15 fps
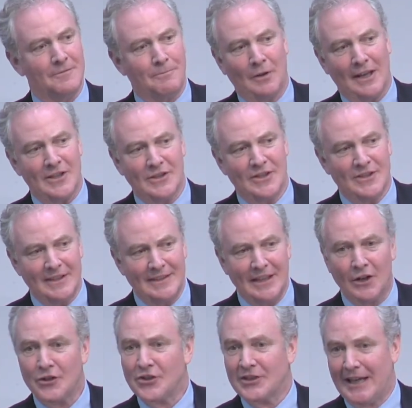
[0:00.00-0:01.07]
places in
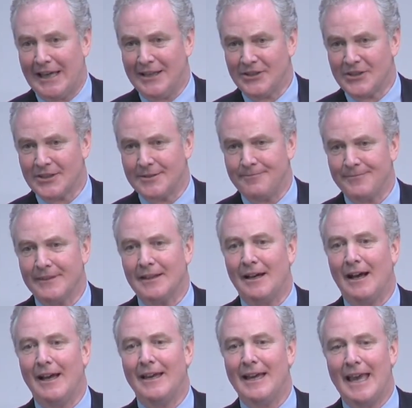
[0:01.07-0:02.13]
their
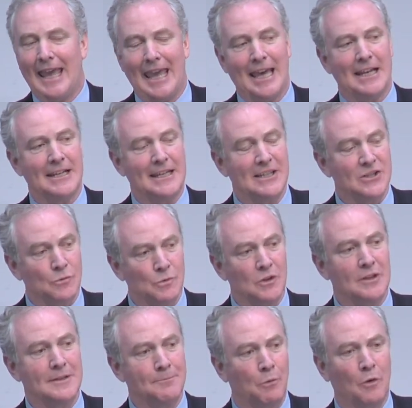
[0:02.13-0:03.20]
states, and it's
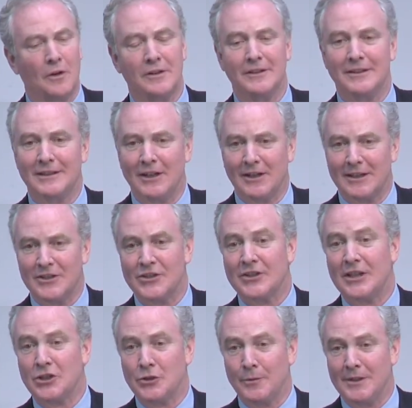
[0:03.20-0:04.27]
really important that their
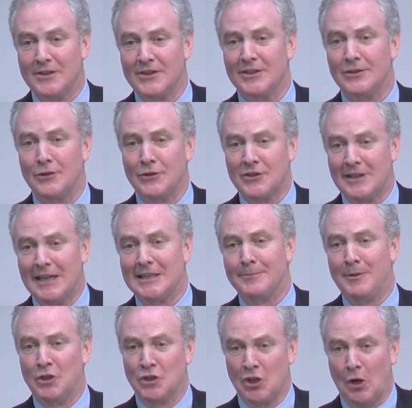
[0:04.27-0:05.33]
constituents in those states
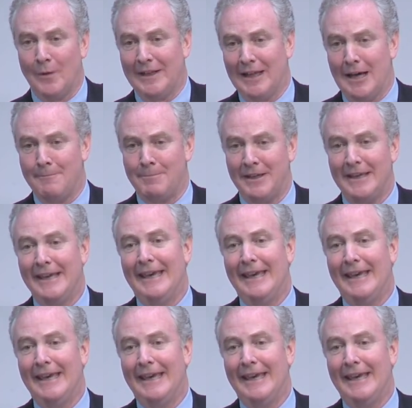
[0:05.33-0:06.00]
be showing up